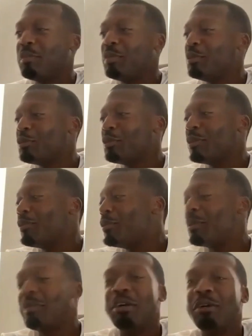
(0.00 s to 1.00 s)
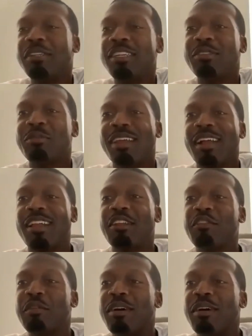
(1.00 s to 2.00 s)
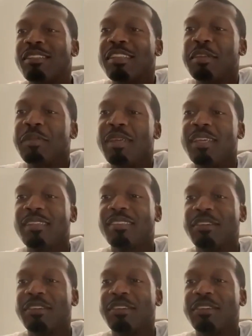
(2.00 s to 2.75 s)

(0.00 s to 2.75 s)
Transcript: Pugh was one of my OGs when I got on the football team, man.